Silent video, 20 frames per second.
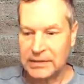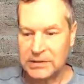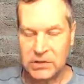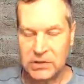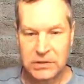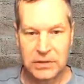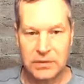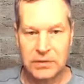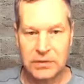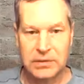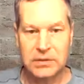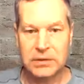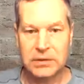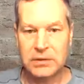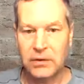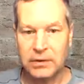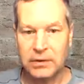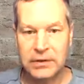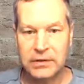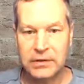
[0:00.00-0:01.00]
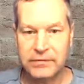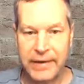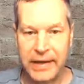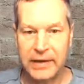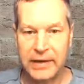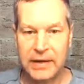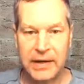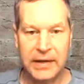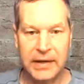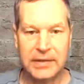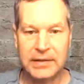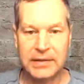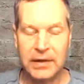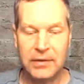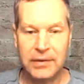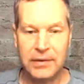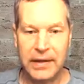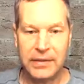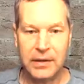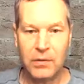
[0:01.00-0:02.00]
is just is totally divided and you
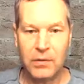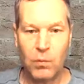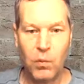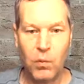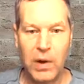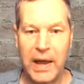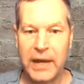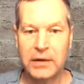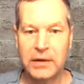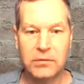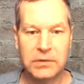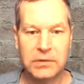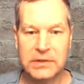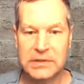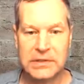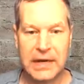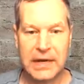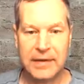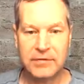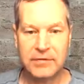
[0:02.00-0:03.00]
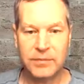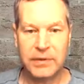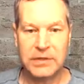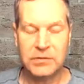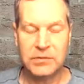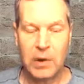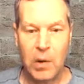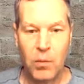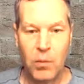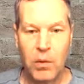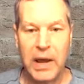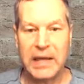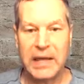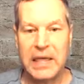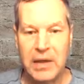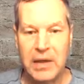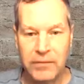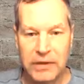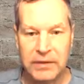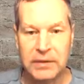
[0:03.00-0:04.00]
know i think why in the world does it have to be this why
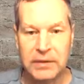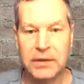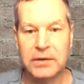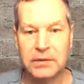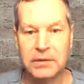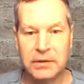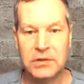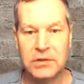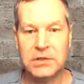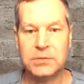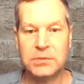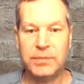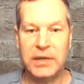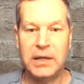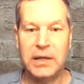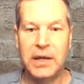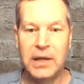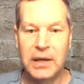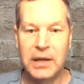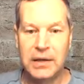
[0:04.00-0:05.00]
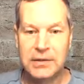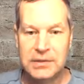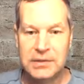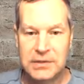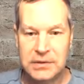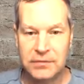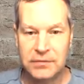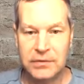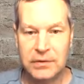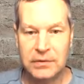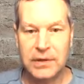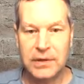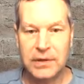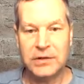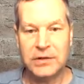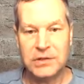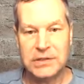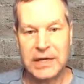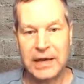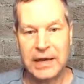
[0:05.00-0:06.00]
can't we literally just be civil
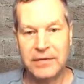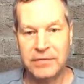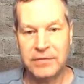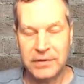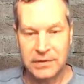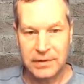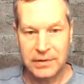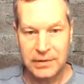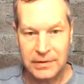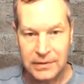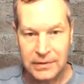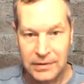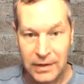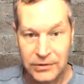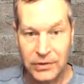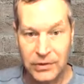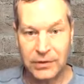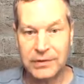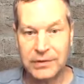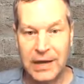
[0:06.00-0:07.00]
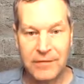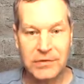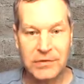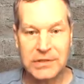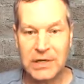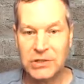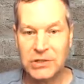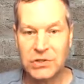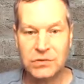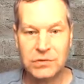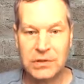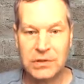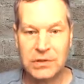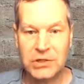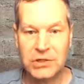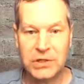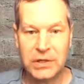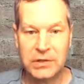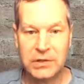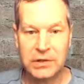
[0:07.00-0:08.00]
and just have adult conversations with
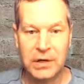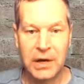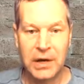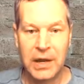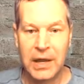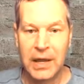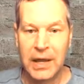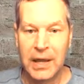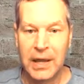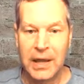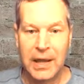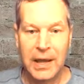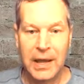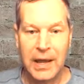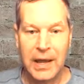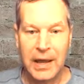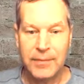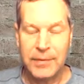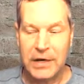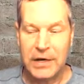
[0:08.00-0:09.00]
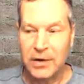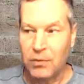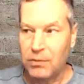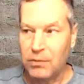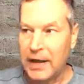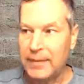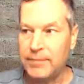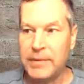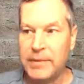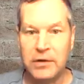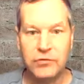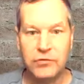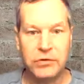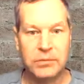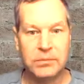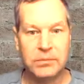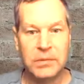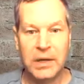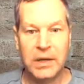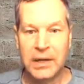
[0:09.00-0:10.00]
each other. I mean, Rod
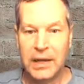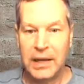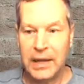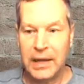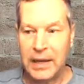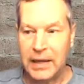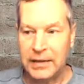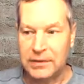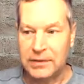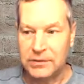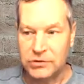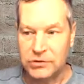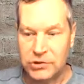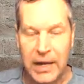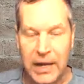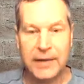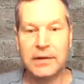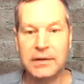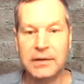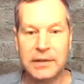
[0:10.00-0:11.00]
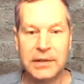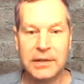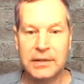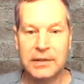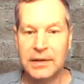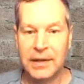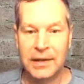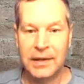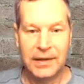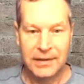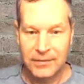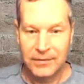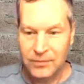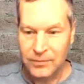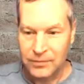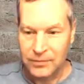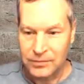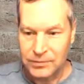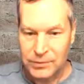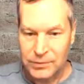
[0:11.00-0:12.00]
Meldrum and John Dehlin
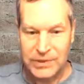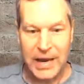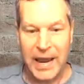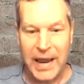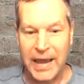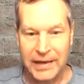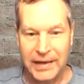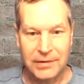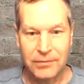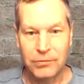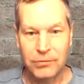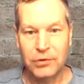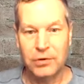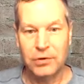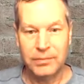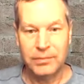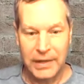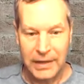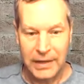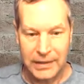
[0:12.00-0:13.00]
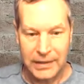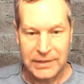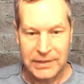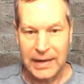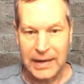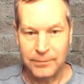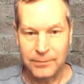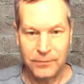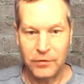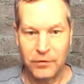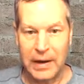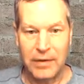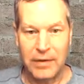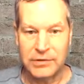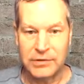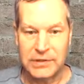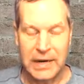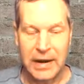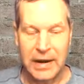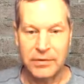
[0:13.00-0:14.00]
sat in a room and taped for
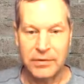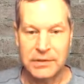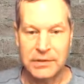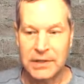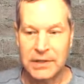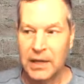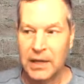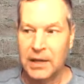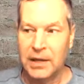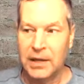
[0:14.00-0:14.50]
hours and hours.